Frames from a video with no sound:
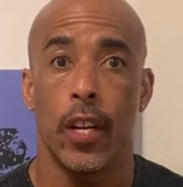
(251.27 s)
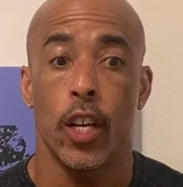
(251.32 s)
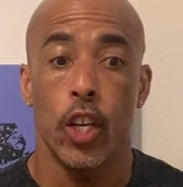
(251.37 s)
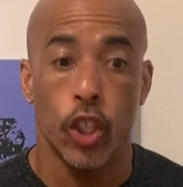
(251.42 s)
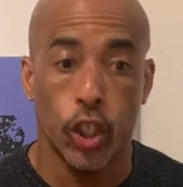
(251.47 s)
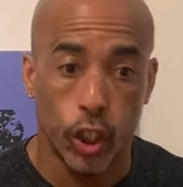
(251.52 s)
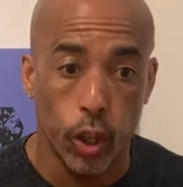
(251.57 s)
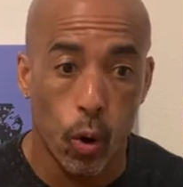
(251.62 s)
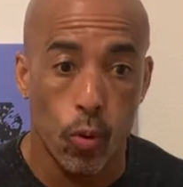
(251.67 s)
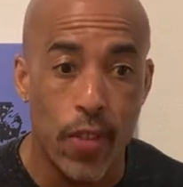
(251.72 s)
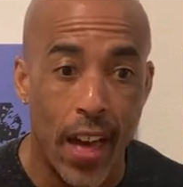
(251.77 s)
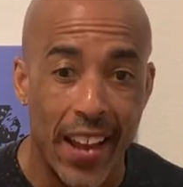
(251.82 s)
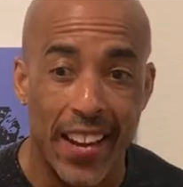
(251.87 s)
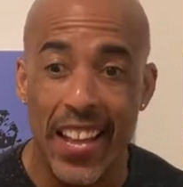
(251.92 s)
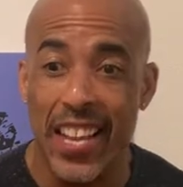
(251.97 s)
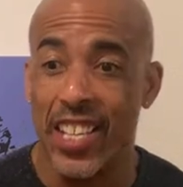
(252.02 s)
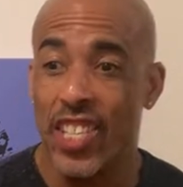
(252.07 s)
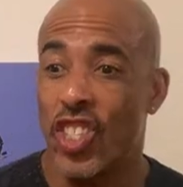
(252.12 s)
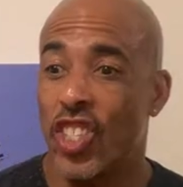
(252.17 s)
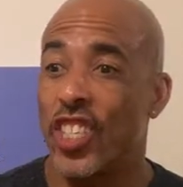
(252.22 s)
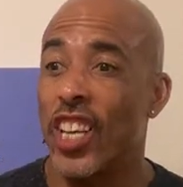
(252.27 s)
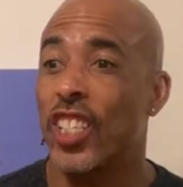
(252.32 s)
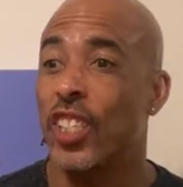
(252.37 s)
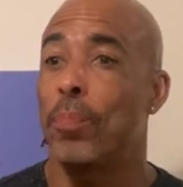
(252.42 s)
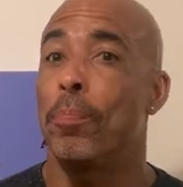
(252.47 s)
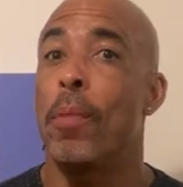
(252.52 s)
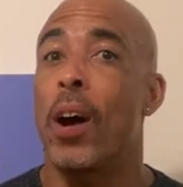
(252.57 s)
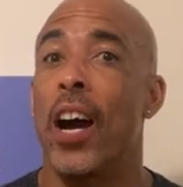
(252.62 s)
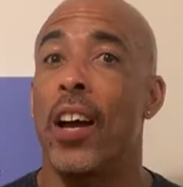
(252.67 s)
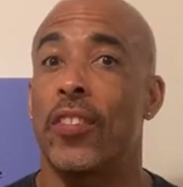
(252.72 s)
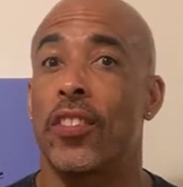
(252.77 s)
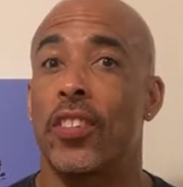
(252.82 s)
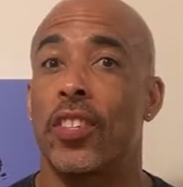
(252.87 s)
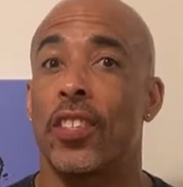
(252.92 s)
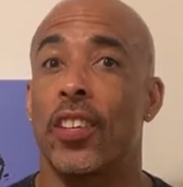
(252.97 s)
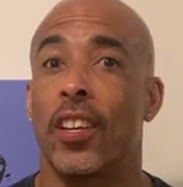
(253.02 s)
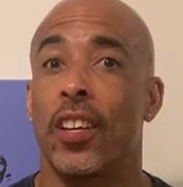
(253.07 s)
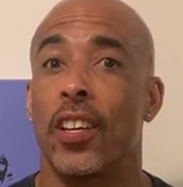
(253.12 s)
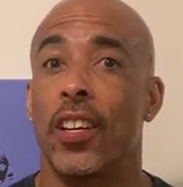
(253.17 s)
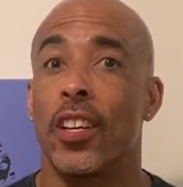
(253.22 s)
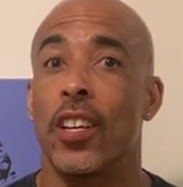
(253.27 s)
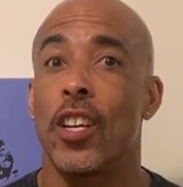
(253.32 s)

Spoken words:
So that in 6 months,